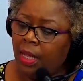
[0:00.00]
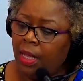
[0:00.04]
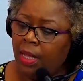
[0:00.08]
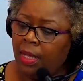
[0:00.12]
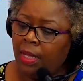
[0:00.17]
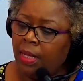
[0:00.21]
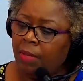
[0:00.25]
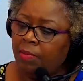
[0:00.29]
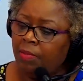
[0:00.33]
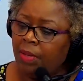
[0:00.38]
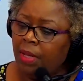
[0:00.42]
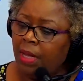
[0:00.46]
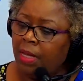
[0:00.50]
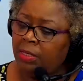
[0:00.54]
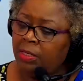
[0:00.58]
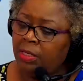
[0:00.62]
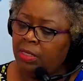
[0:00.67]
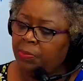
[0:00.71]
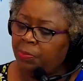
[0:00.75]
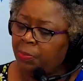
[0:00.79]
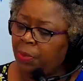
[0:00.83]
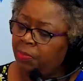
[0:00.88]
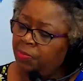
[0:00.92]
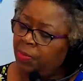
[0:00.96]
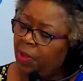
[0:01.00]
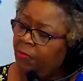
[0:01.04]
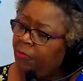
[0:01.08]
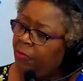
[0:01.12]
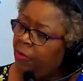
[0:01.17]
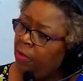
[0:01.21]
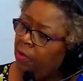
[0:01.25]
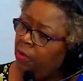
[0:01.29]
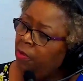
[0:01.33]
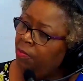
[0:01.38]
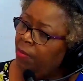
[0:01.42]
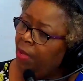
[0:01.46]
I just put my
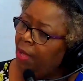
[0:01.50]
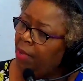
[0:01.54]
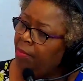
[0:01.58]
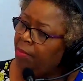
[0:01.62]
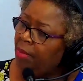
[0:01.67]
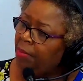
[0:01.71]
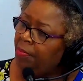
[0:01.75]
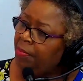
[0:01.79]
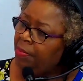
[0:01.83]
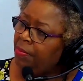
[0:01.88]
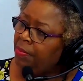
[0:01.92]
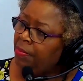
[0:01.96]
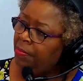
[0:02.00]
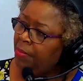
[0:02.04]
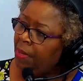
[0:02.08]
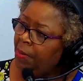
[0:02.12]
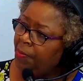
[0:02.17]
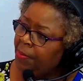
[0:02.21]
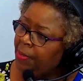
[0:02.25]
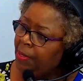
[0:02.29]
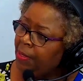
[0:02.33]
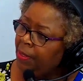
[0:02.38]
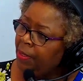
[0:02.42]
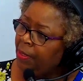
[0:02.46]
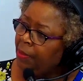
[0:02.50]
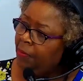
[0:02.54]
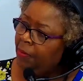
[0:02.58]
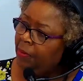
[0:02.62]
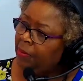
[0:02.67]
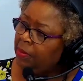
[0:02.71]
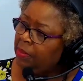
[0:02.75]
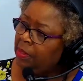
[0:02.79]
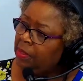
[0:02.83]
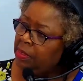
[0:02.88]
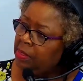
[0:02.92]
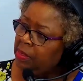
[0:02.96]
phone by my pillow
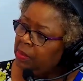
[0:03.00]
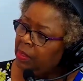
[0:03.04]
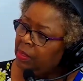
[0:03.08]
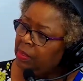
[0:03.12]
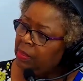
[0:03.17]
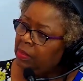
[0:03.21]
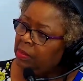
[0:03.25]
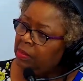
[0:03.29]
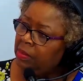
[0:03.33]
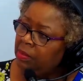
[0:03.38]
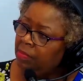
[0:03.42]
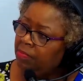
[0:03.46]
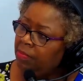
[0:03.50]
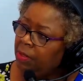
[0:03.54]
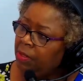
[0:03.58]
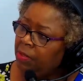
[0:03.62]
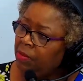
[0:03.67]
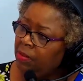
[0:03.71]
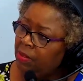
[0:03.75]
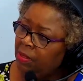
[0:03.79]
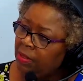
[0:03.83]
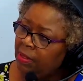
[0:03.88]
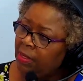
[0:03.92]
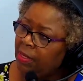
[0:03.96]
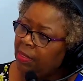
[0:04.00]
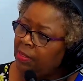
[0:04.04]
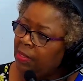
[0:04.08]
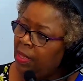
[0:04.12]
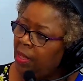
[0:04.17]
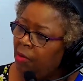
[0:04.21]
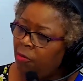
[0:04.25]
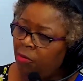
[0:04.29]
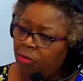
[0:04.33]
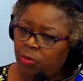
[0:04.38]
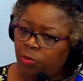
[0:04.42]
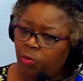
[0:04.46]
and just listened to music as
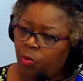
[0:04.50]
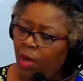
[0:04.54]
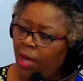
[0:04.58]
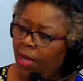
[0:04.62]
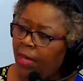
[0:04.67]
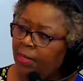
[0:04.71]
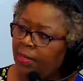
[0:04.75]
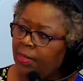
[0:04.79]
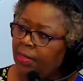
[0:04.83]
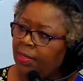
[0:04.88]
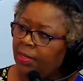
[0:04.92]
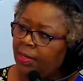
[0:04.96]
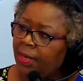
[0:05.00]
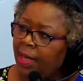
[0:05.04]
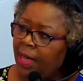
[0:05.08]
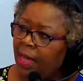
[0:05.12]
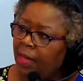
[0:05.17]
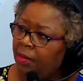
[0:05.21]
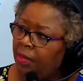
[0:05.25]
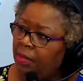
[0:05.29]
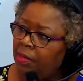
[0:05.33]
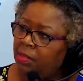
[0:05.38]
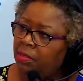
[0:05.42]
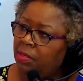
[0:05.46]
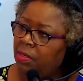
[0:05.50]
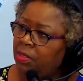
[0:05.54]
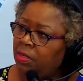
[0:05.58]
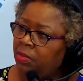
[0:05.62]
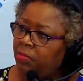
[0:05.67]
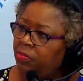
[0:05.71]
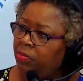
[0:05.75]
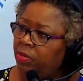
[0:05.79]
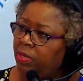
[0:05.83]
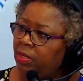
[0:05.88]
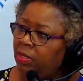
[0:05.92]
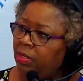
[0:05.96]
I was winding down, and it just
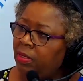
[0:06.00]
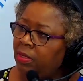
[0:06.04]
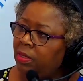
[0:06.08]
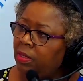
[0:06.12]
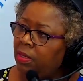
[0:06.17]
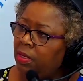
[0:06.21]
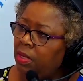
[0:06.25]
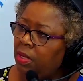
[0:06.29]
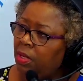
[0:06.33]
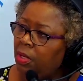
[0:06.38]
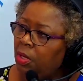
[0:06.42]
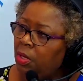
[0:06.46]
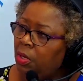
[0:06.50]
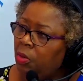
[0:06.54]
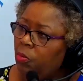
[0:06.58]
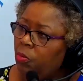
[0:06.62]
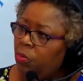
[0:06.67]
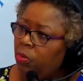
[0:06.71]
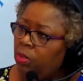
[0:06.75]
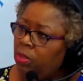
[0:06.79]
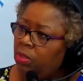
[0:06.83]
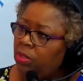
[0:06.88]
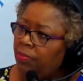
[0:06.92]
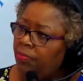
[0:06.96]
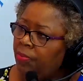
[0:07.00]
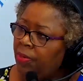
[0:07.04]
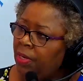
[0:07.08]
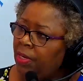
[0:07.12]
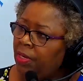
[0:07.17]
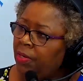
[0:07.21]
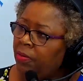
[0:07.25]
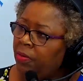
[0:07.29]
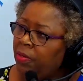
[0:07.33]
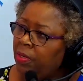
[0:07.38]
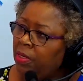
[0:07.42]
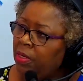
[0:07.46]
really was
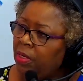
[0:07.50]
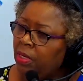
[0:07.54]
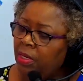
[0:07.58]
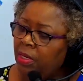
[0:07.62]
very,